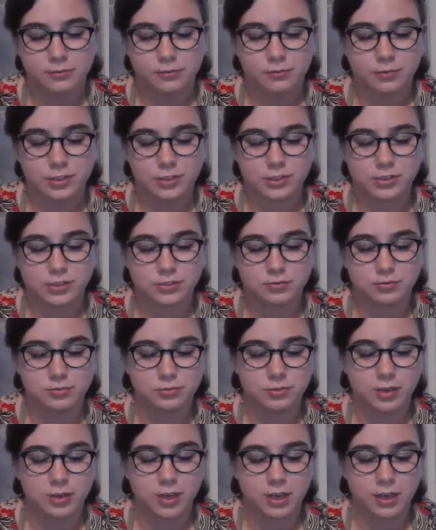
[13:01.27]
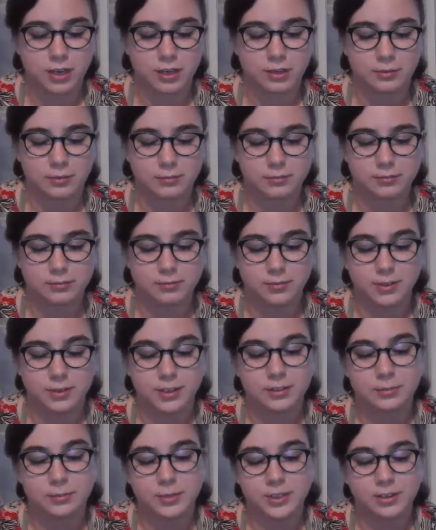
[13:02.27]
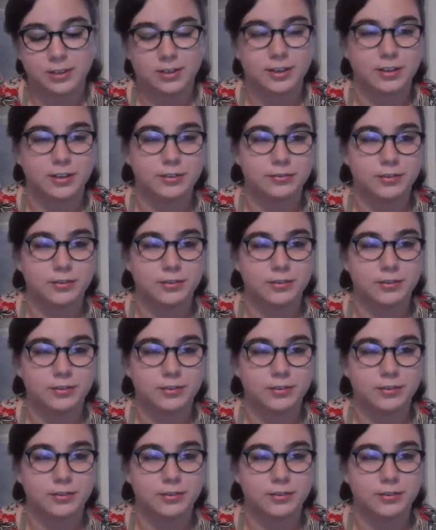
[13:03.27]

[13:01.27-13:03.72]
which that'll be a lot of